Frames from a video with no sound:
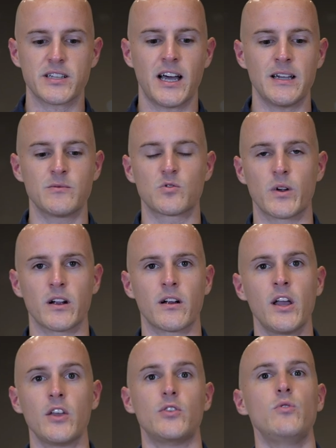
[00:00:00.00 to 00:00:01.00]
times where
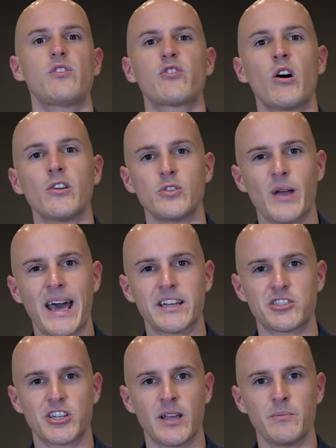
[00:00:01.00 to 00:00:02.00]
you thought you had a
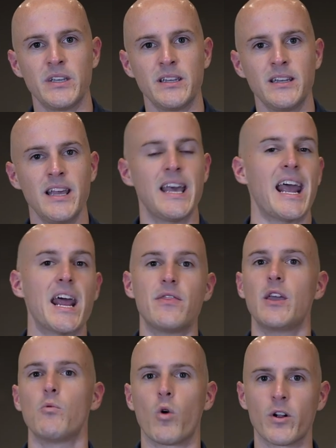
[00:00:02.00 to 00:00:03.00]
champion and
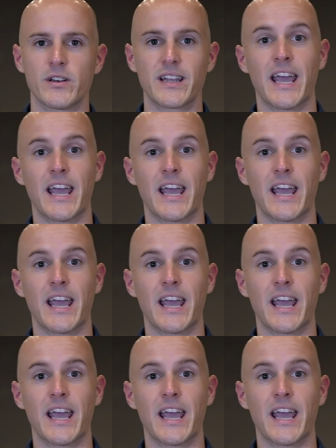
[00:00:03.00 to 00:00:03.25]
they weren't,